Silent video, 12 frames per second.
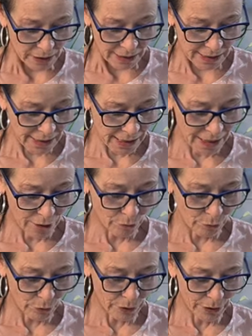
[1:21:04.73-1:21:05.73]

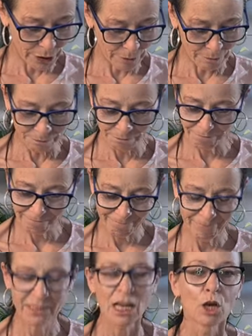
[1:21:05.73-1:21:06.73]
So
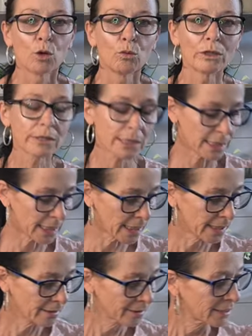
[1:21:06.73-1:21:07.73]
we'll
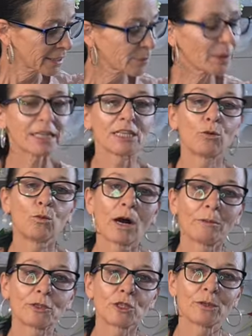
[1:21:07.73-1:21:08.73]
see, depending on
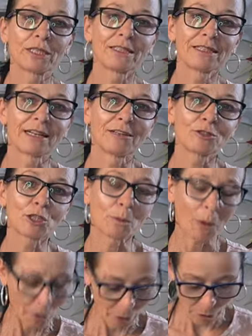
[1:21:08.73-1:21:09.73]
what I'm doing, you know,
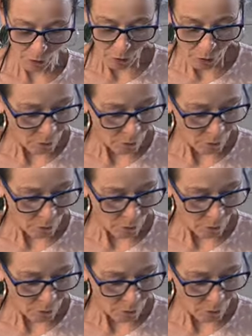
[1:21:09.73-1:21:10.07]
tomorrow.